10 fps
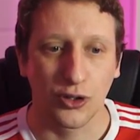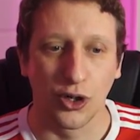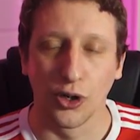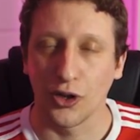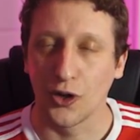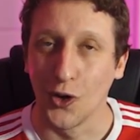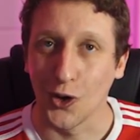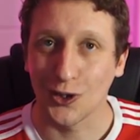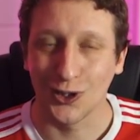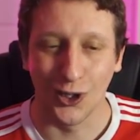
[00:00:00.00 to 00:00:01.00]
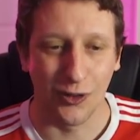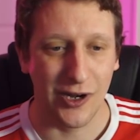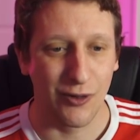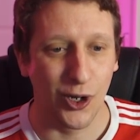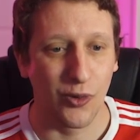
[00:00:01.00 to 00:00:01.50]
the Kolo
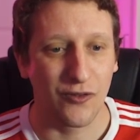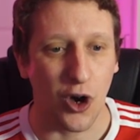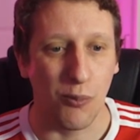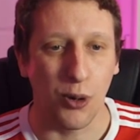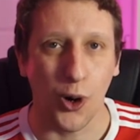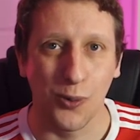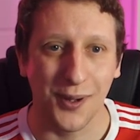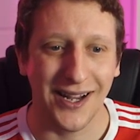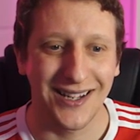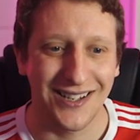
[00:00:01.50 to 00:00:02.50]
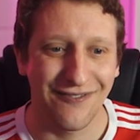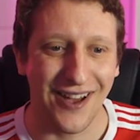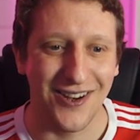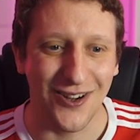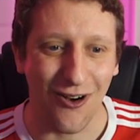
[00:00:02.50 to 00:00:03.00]
Touré role. We've got a ball-playing
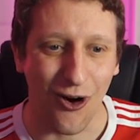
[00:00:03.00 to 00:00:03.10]
defender